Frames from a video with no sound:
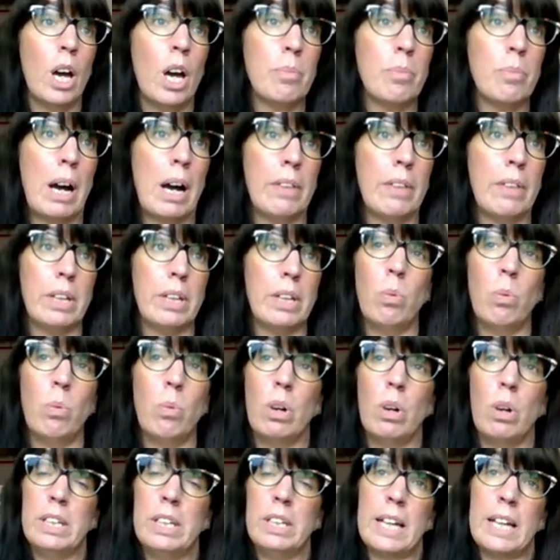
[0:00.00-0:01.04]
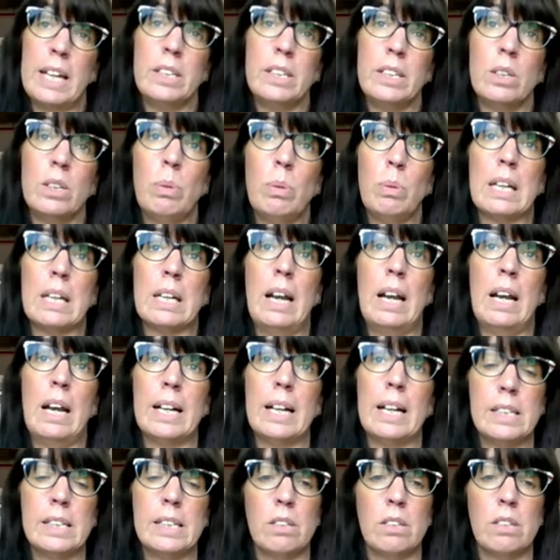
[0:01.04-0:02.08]
and that what the data that we
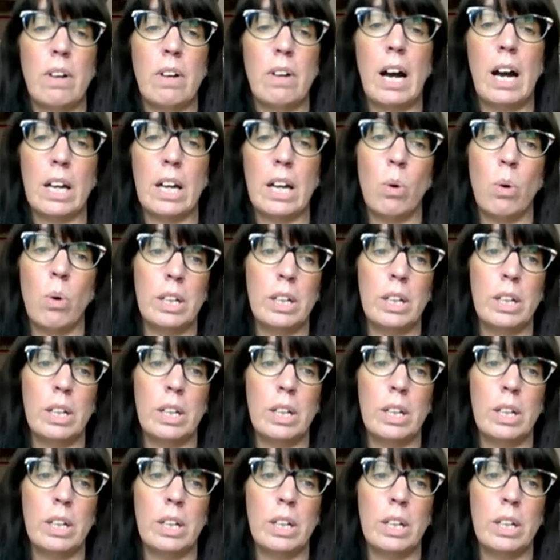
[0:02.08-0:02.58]
collect is of high